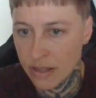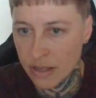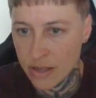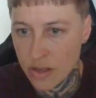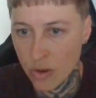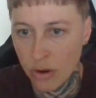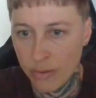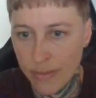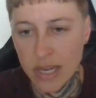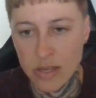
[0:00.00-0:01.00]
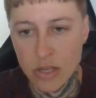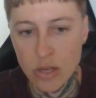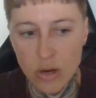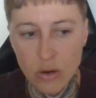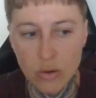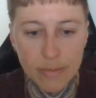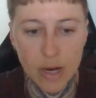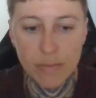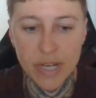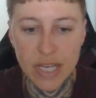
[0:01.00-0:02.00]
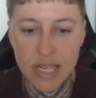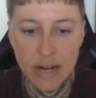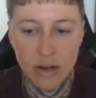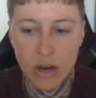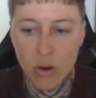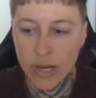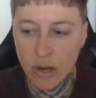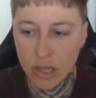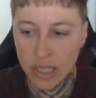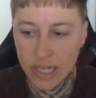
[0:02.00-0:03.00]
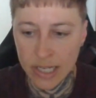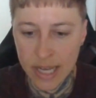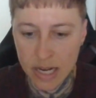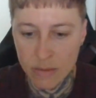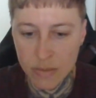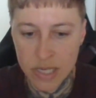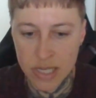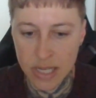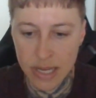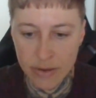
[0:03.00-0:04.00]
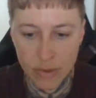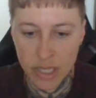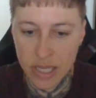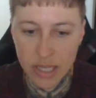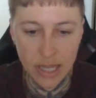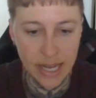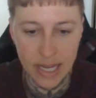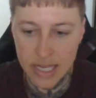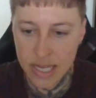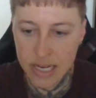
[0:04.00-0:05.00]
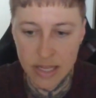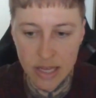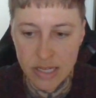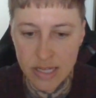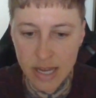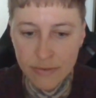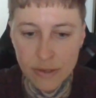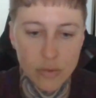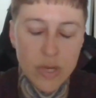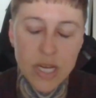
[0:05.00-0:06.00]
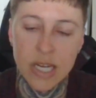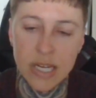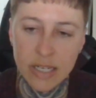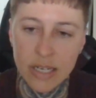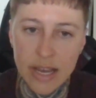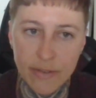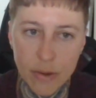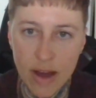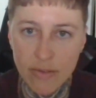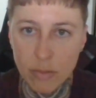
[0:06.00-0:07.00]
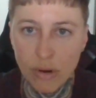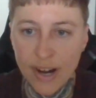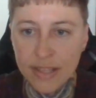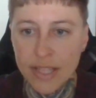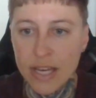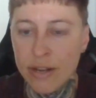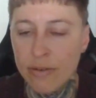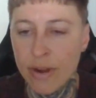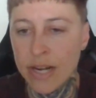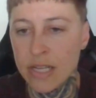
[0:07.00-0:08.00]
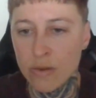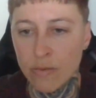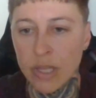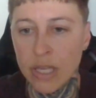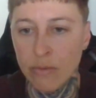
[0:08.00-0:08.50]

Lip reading: the storm. And so companies that are going all in cannabis, it really, like I said, it's not for the weak. And if you have a brand that you're ready to really